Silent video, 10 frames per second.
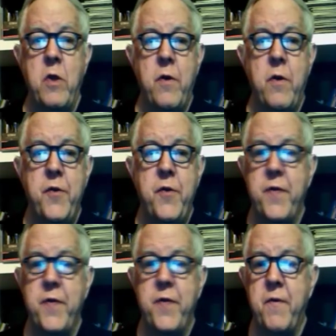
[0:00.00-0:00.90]

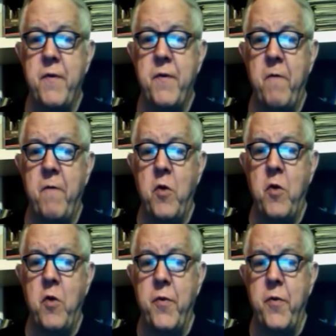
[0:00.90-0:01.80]
genesis of
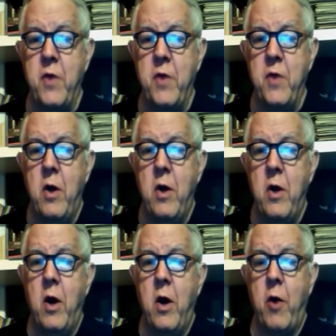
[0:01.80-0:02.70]
humans
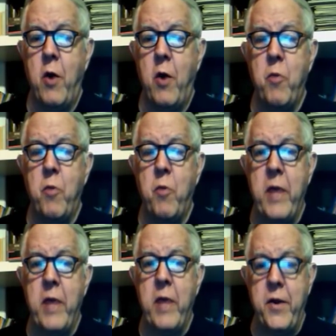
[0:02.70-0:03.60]
on our own
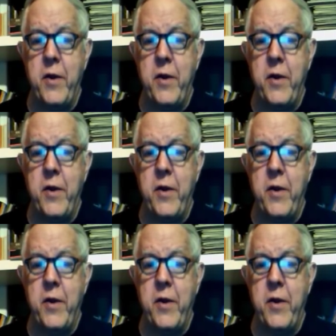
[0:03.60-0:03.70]
planet.